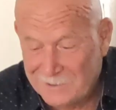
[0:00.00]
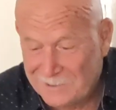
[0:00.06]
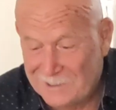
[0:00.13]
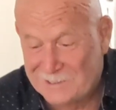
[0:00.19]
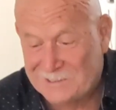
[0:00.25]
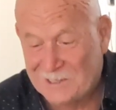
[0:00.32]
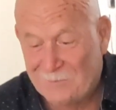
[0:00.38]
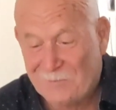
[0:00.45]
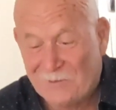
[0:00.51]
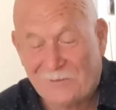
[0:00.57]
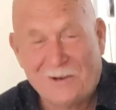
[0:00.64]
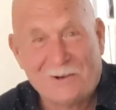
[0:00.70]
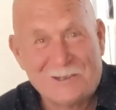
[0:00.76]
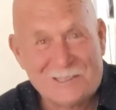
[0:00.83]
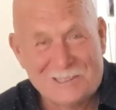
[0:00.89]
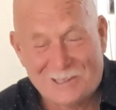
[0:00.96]
It's going to be
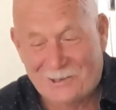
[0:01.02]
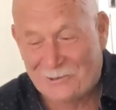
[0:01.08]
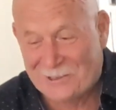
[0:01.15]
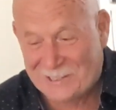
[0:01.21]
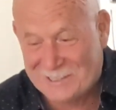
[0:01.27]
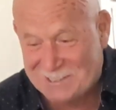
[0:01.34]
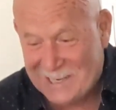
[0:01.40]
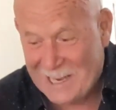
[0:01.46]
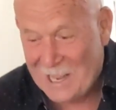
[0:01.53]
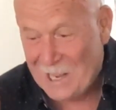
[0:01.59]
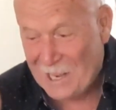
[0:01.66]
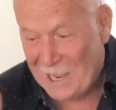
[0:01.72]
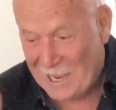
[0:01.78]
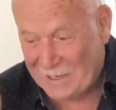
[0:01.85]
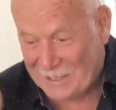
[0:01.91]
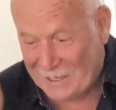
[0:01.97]
very slow because
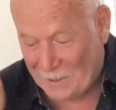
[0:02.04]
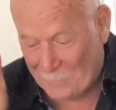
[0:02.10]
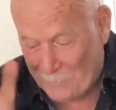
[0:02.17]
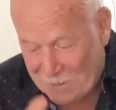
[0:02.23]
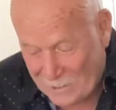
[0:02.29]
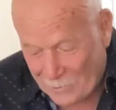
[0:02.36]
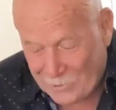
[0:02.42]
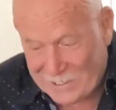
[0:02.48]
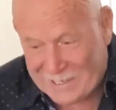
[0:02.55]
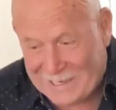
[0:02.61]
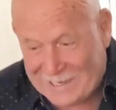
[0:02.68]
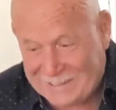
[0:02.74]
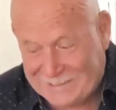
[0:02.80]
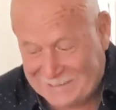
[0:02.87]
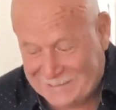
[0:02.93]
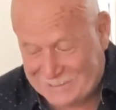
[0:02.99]
I got to
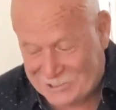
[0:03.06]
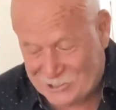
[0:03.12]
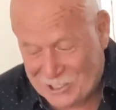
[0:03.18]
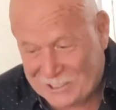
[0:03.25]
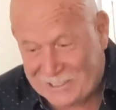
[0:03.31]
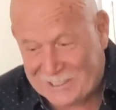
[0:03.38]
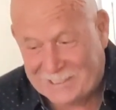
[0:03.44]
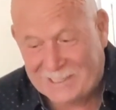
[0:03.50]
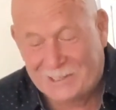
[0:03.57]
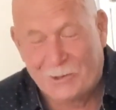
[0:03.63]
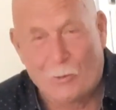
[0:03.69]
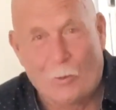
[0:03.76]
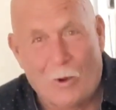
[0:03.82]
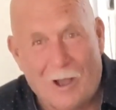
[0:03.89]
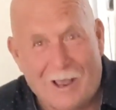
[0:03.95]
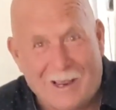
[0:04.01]
marinate the chicken in the
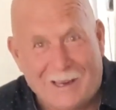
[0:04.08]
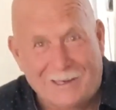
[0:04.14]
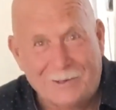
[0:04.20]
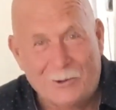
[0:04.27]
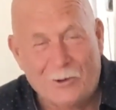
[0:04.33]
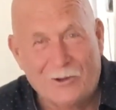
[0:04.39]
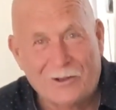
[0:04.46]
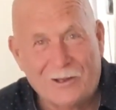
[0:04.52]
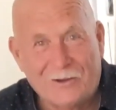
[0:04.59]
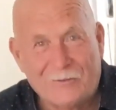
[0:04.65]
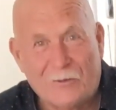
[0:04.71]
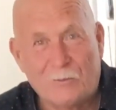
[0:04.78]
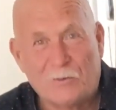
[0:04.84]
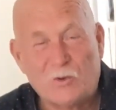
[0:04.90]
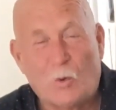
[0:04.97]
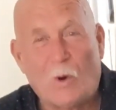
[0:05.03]
wine
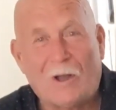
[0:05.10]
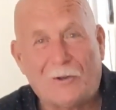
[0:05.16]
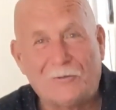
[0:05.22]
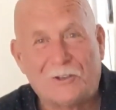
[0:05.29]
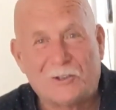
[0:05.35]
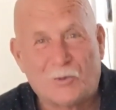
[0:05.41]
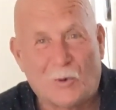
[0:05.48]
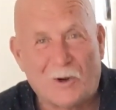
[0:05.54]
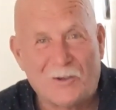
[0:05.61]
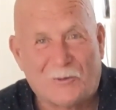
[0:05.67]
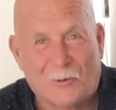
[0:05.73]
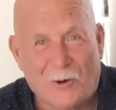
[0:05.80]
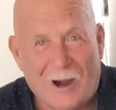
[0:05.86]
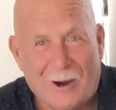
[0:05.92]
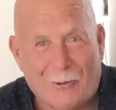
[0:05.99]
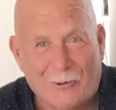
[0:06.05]
from 12 to
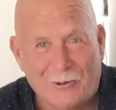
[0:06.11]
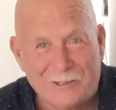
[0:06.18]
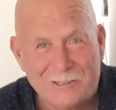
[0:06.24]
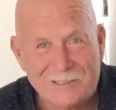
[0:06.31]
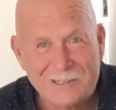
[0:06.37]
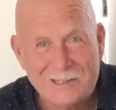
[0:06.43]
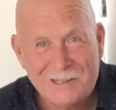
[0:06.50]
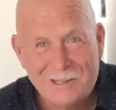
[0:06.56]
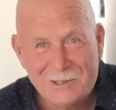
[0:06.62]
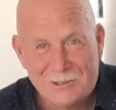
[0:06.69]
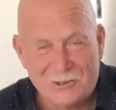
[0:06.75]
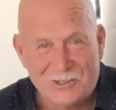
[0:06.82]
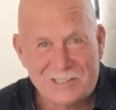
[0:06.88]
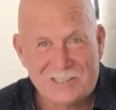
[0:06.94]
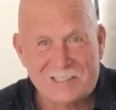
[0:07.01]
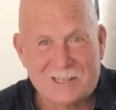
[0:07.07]
24 hours. So
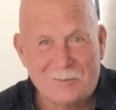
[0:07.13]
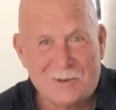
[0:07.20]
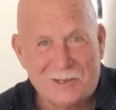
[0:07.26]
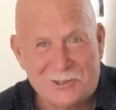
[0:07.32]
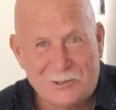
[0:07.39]
this is going to be a